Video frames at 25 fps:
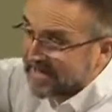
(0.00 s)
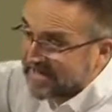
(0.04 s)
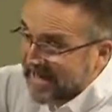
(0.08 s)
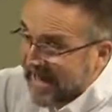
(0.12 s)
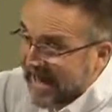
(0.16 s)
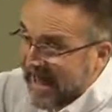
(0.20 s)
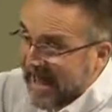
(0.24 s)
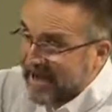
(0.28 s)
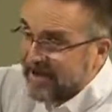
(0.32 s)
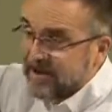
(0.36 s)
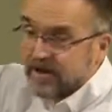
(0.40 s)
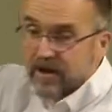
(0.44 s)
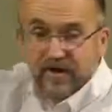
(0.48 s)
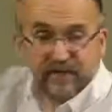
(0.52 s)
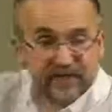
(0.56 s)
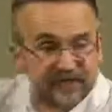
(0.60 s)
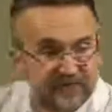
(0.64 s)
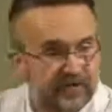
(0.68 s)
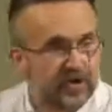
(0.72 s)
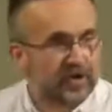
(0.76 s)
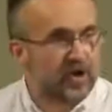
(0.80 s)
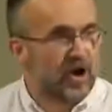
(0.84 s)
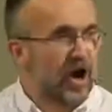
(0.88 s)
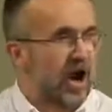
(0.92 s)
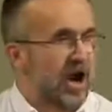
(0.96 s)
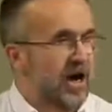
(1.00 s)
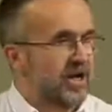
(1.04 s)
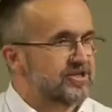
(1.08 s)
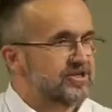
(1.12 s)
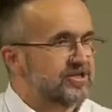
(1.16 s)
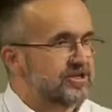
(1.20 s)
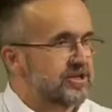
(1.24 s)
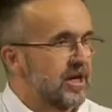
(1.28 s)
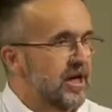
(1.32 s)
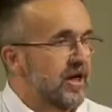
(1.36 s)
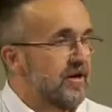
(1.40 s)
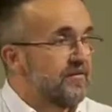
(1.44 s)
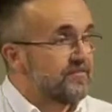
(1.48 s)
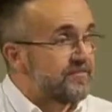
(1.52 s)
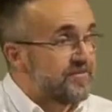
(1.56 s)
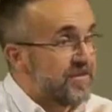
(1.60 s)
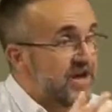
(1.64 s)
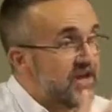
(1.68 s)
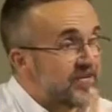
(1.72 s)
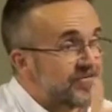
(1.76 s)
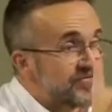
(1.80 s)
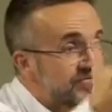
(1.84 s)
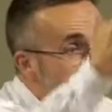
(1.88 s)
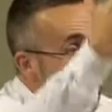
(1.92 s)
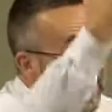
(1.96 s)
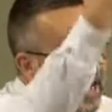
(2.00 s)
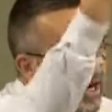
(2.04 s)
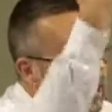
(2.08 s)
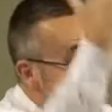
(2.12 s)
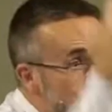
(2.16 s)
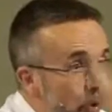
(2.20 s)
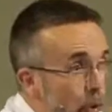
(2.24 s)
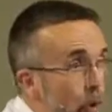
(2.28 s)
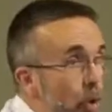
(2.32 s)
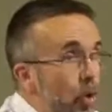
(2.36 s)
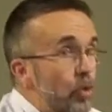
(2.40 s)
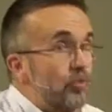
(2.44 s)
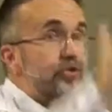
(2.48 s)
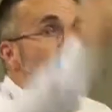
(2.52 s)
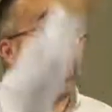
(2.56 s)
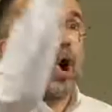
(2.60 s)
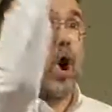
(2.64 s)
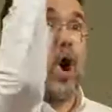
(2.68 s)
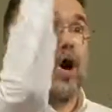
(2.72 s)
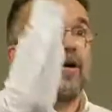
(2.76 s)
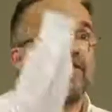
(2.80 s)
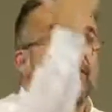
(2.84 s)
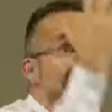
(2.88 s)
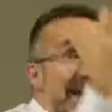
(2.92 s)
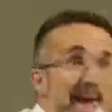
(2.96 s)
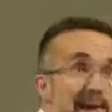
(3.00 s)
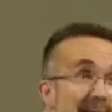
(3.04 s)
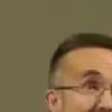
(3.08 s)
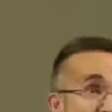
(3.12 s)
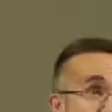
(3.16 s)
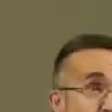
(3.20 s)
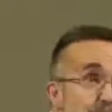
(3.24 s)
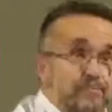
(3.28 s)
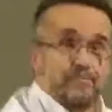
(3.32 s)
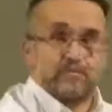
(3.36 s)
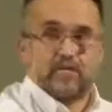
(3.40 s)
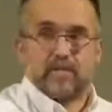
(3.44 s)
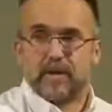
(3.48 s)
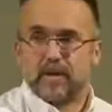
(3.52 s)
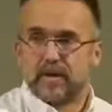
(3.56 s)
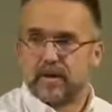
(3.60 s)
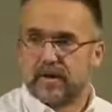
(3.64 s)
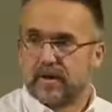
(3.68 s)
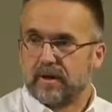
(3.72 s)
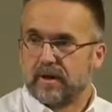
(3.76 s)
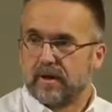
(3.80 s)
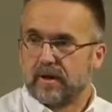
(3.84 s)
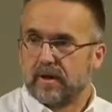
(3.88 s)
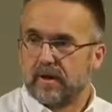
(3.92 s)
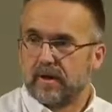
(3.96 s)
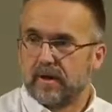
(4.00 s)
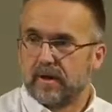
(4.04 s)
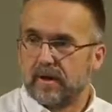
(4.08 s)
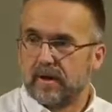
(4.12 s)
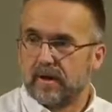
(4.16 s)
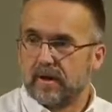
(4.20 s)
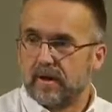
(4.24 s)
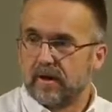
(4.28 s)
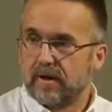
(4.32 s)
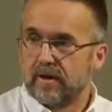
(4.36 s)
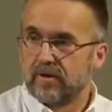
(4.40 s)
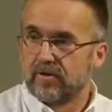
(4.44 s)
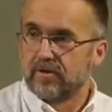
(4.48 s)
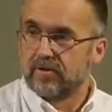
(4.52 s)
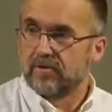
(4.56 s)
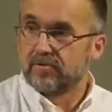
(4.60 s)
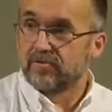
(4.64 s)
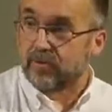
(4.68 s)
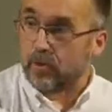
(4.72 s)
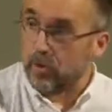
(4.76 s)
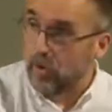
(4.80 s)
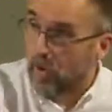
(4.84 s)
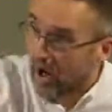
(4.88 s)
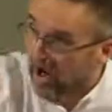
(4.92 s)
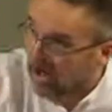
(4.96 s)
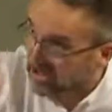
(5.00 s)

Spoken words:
again for us. Faith takes hold of him to